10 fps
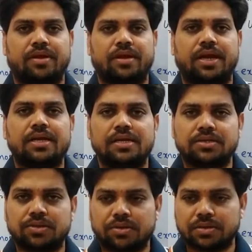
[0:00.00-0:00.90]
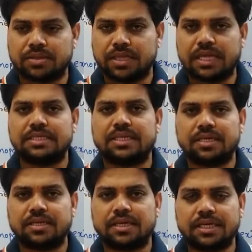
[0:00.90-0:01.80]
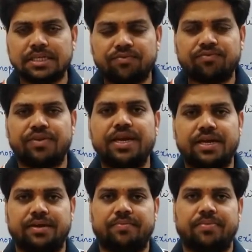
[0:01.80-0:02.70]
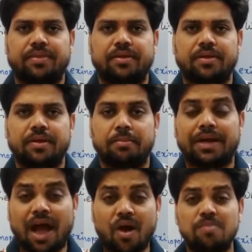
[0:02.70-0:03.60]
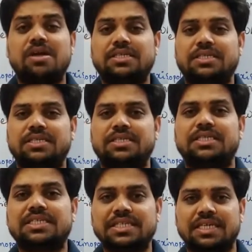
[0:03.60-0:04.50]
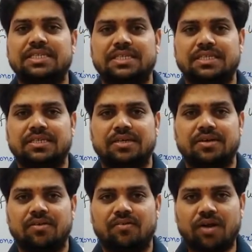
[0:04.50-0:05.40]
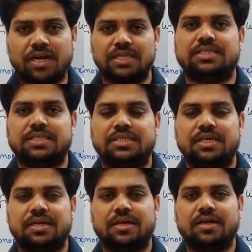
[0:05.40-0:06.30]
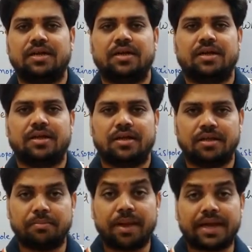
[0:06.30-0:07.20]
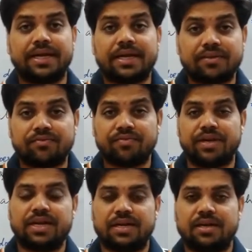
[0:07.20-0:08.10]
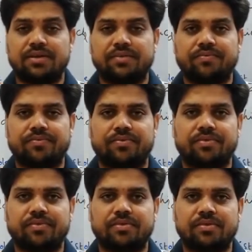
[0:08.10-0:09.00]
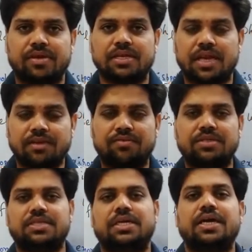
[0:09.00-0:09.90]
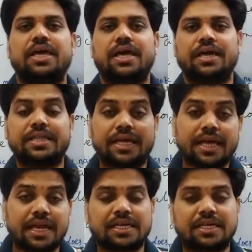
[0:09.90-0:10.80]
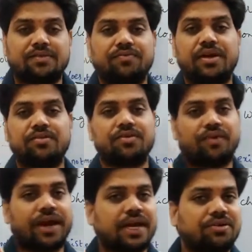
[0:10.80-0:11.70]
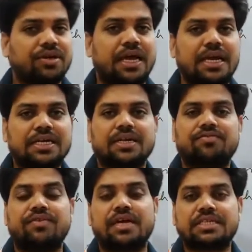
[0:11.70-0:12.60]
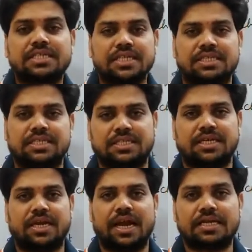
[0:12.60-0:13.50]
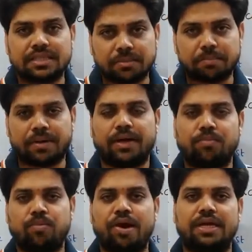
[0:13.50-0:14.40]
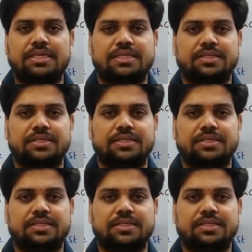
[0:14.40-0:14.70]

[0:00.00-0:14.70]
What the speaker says: Right? So it is a field, but how much is the strength? What is the magnetic field? Just like we see in the electric field, we find out electric field strength at some point